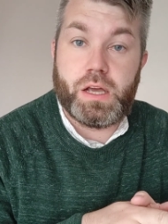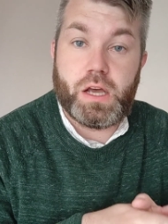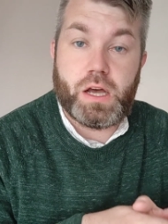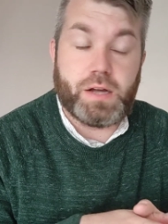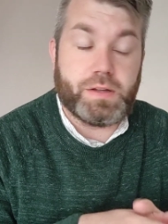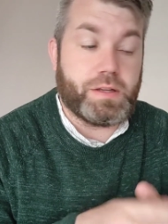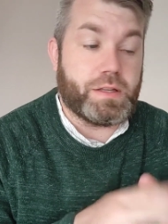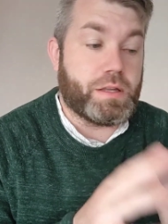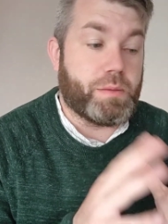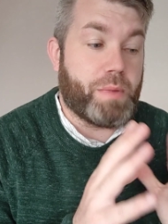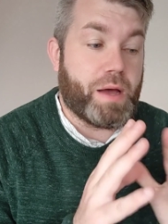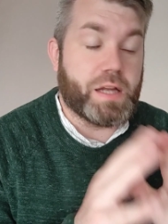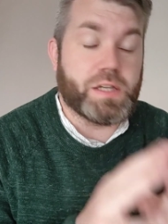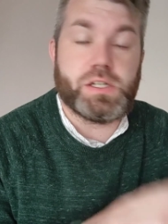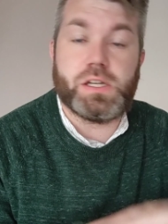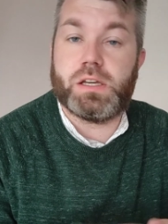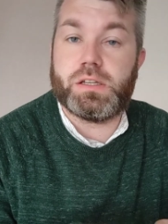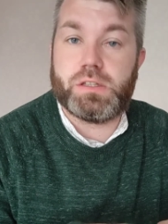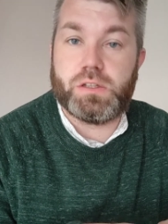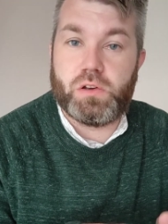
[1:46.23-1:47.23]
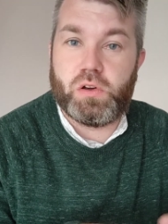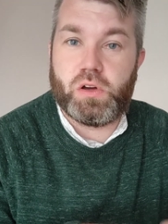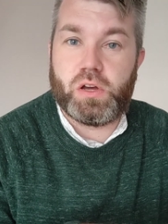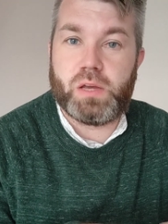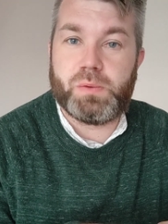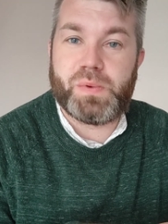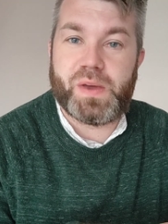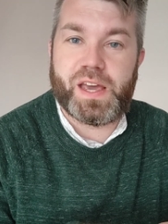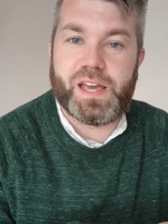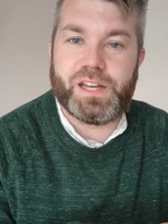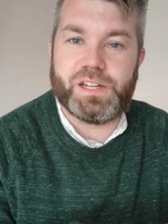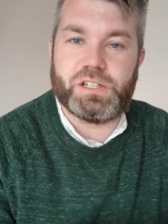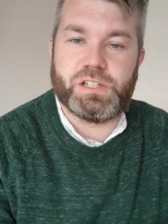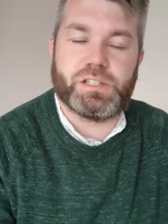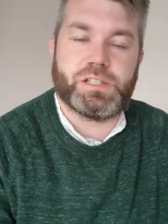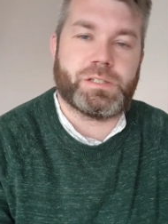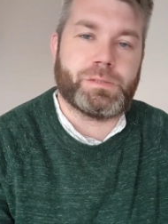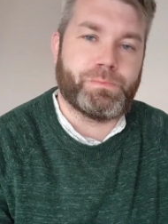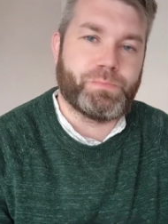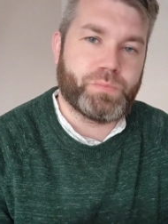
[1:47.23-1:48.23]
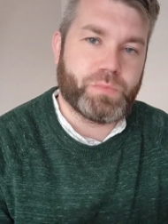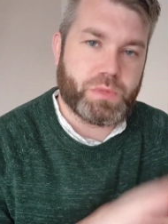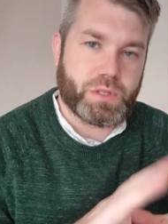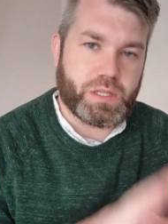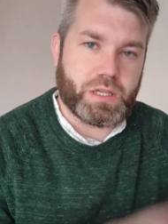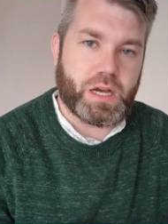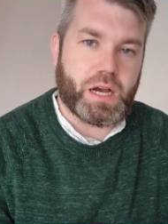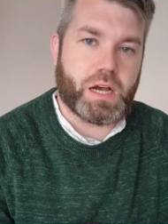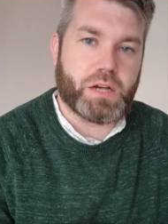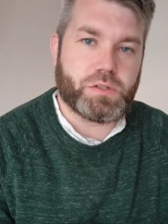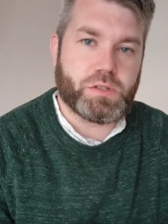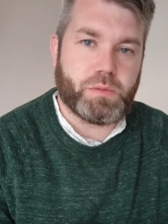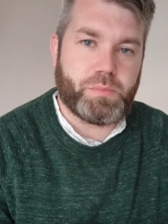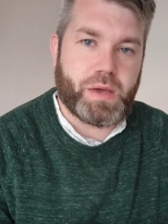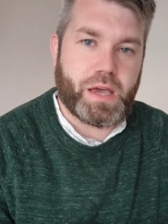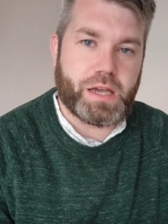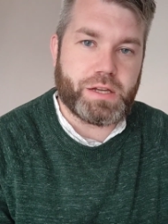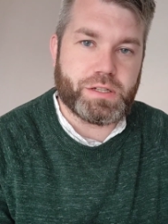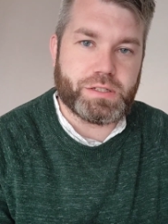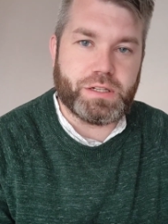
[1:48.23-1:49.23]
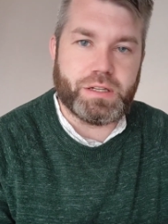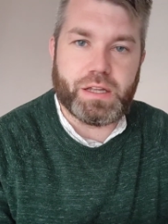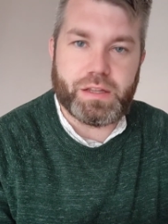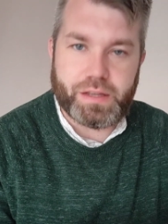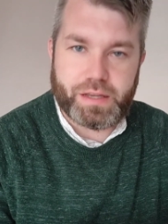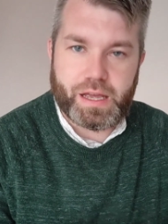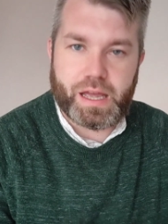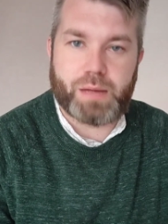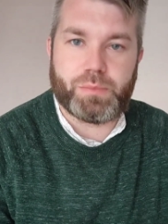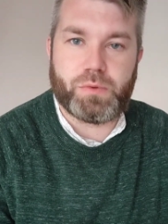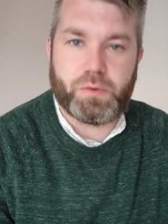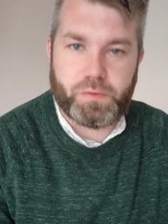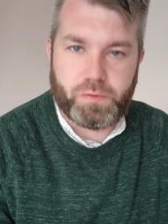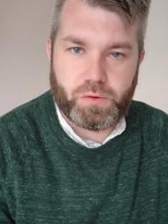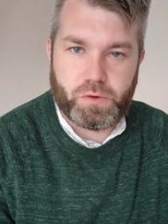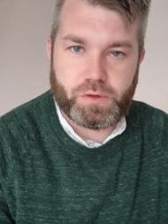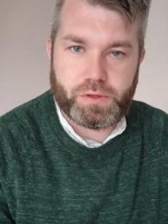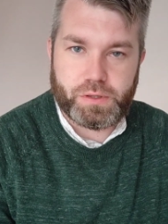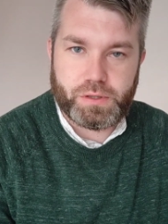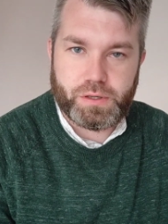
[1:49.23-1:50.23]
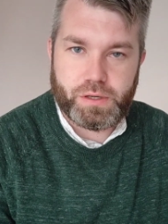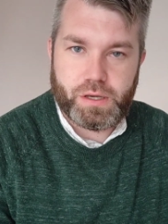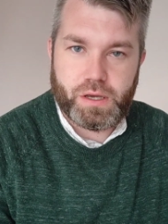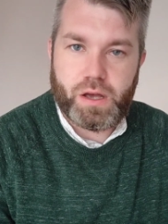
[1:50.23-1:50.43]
I think the Manchester United pages, the Arsenal pages need to calm the fuck.